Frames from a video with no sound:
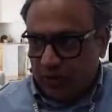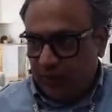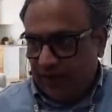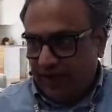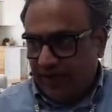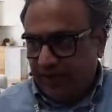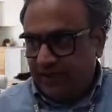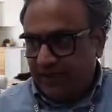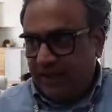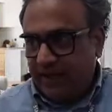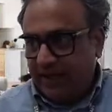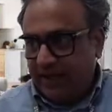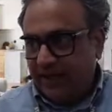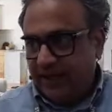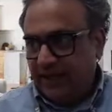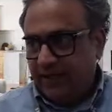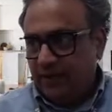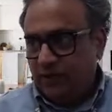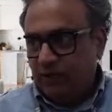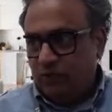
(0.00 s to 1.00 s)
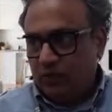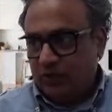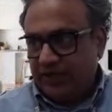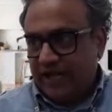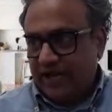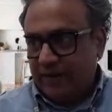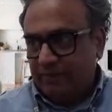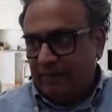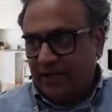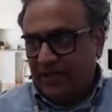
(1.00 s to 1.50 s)
101. And what
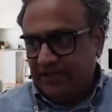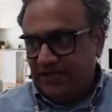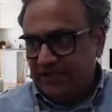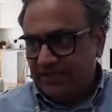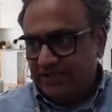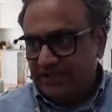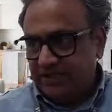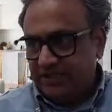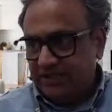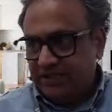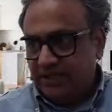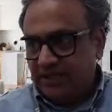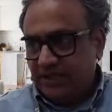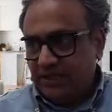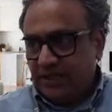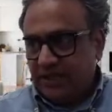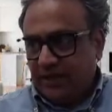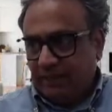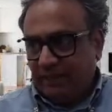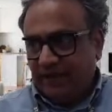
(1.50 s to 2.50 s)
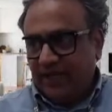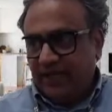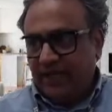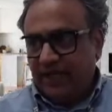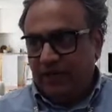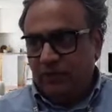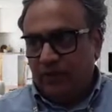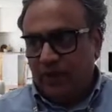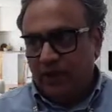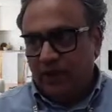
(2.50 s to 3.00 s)
that means is
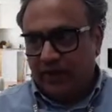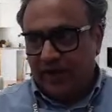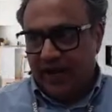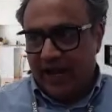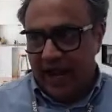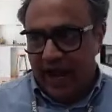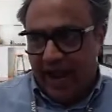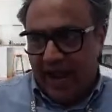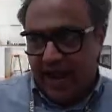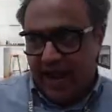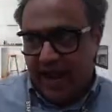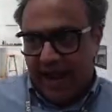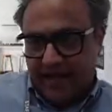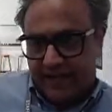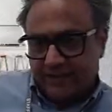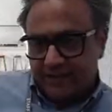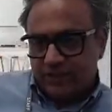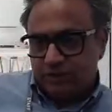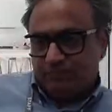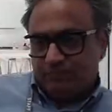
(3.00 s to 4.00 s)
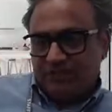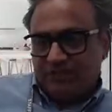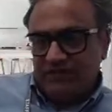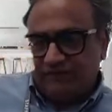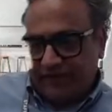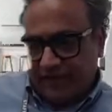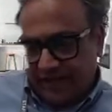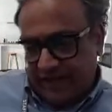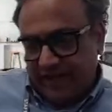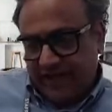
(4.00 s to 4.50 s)
typically we're looking at
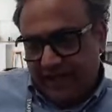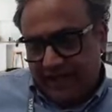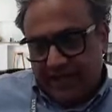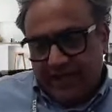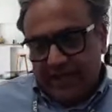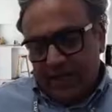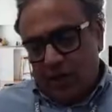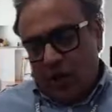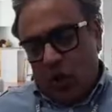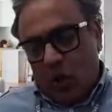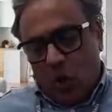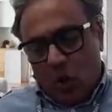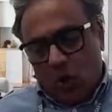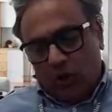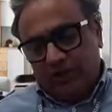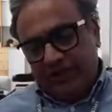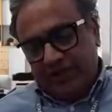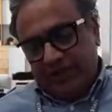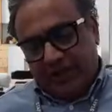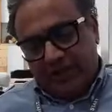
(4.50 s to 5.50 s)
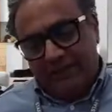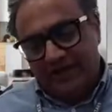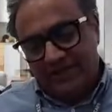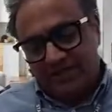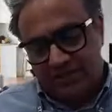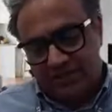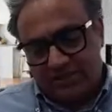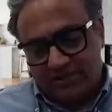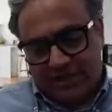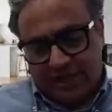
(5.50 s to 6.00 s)
specifically all the
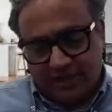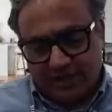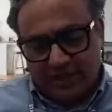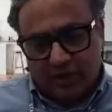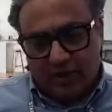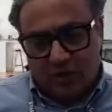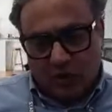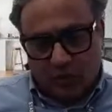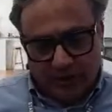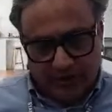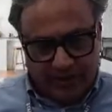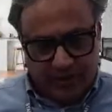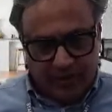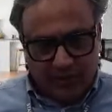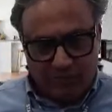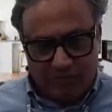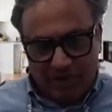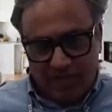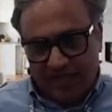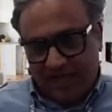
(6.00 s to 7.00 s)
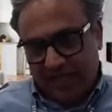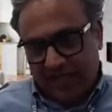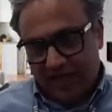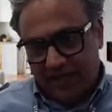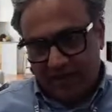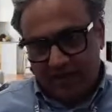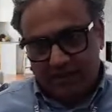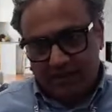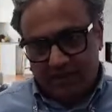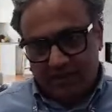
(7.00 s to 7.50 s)
elements that go into
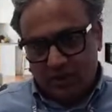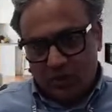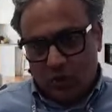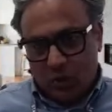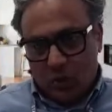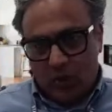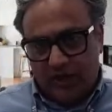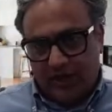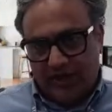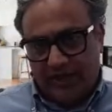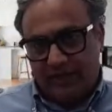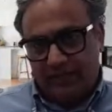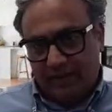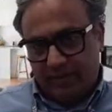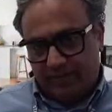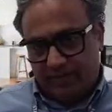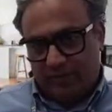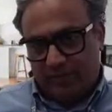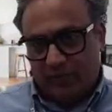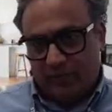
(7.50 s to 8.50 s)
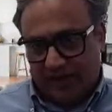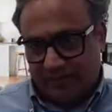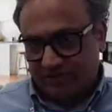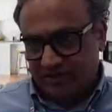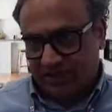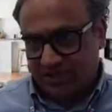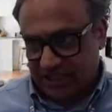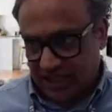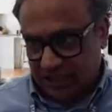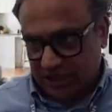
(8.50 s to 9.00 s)
making a cold email program
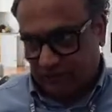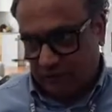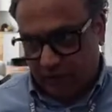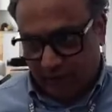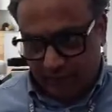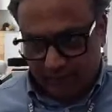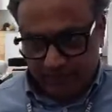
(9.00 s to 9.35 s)
successful.